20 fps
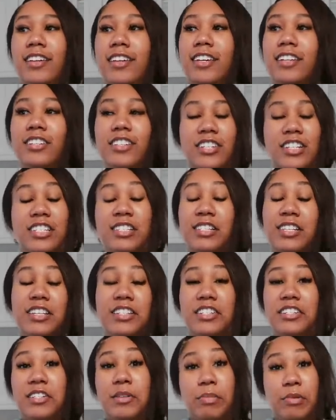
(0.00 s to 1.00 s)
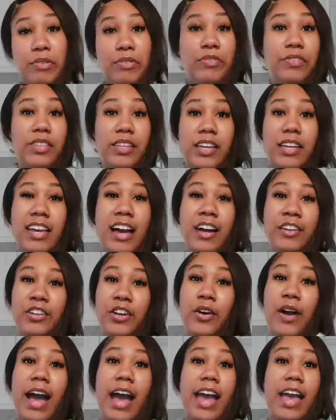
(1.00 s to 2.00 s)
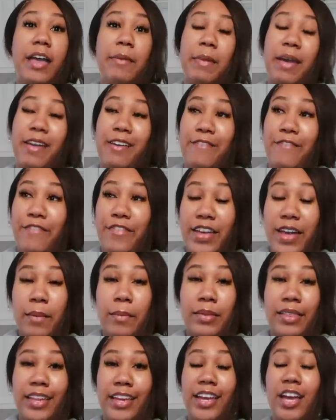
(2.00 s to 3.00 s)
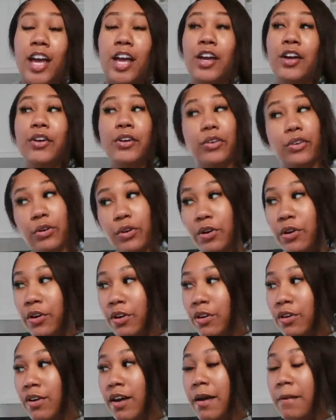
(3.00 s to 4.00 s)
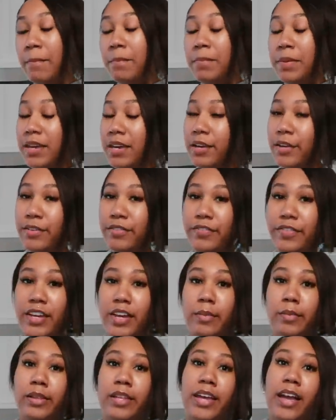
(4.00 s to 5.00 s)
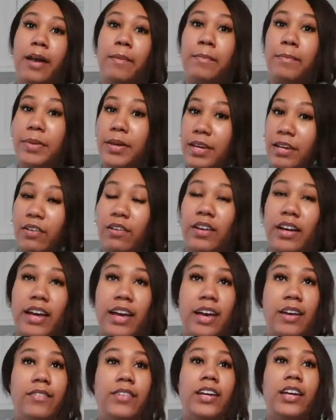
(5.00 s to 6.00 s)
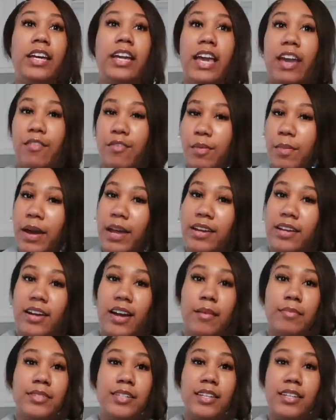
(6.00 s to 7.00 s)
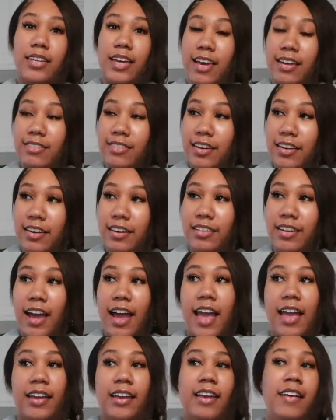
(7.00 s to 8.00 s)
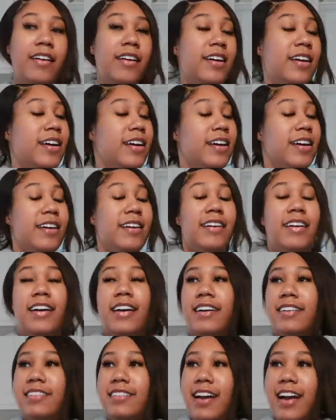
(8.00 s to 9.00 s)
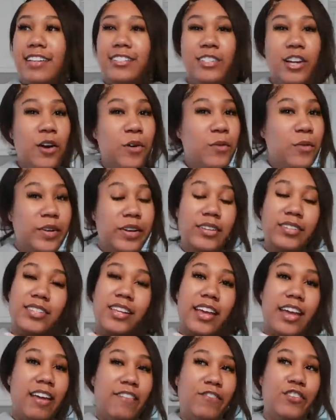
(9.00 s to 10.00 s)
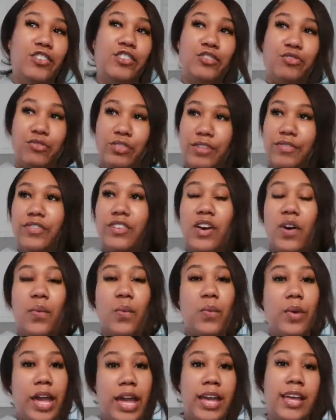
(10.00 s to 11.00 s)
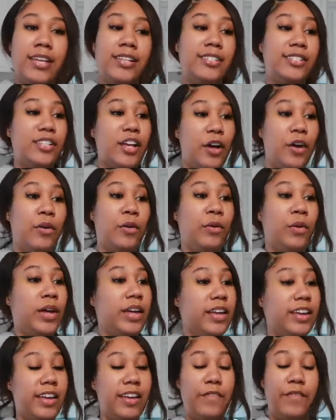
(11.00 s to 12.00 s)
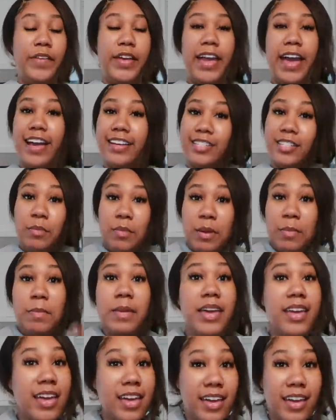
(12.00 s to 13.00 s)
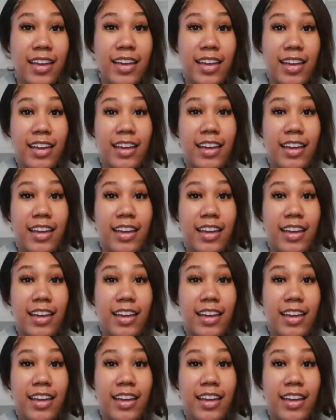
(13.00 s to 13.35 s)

it's just it's just a beautiful thing. Y'all know I am a family girl. I'm big on family. I'm big on having everybody come together. Like, I don't want it to ever drift away. So if it has to be me